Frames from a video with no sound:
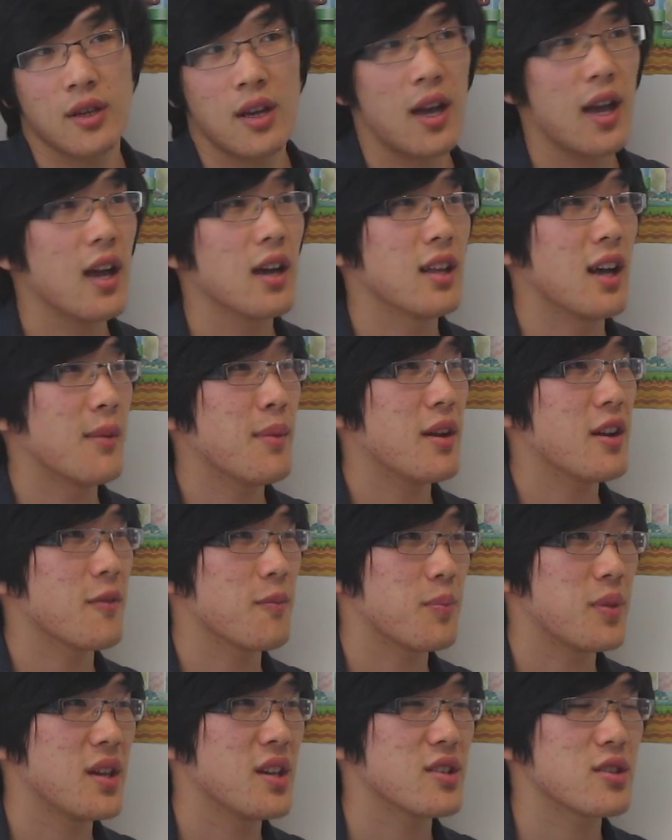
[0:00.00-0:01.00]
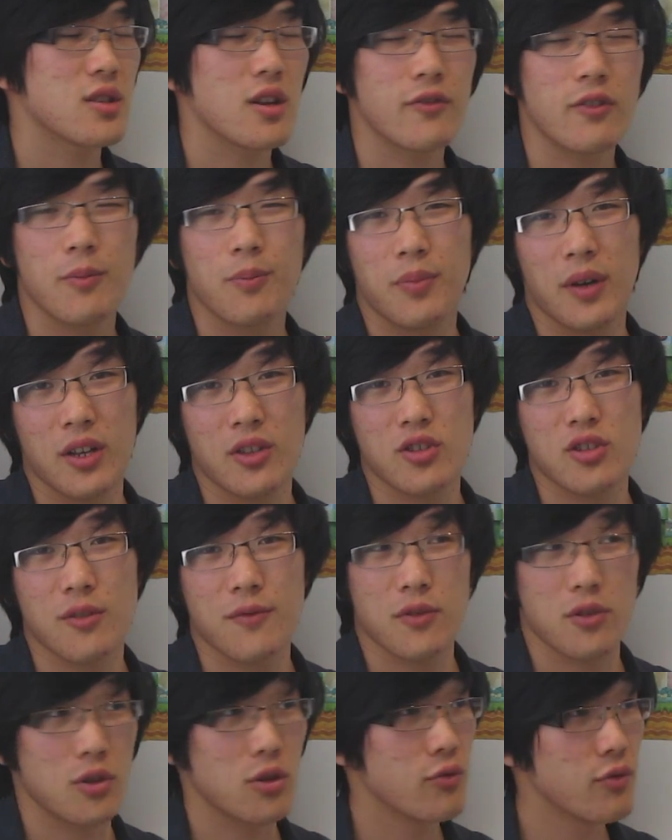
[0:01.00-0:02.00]
Hell, I might have pissed off a bunch
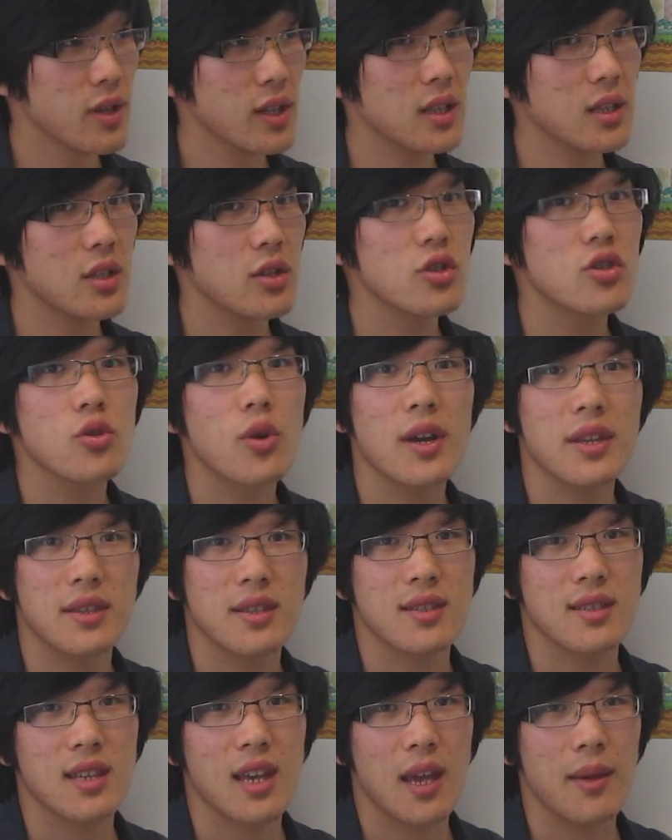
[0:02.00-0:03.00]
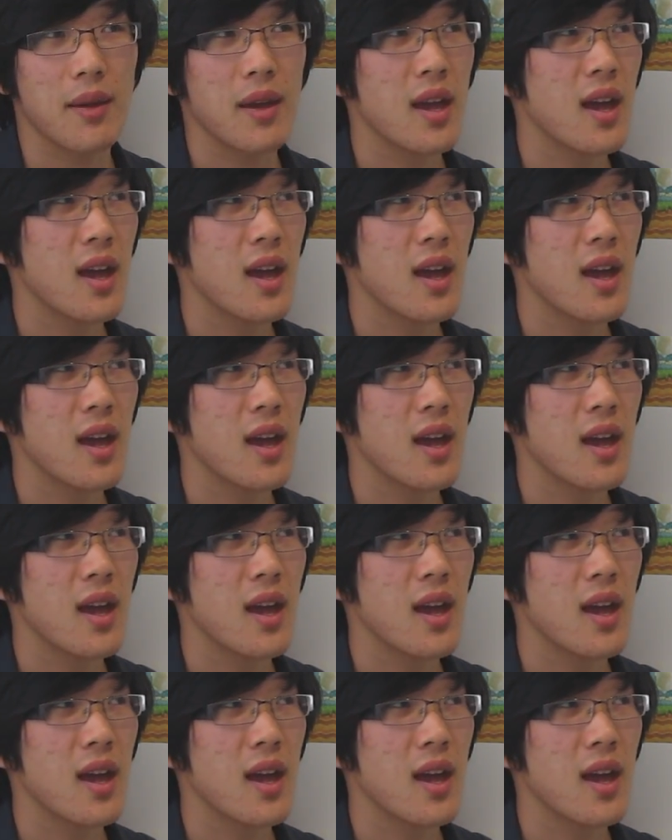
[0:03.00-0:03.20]
of you who really enjoyed this game,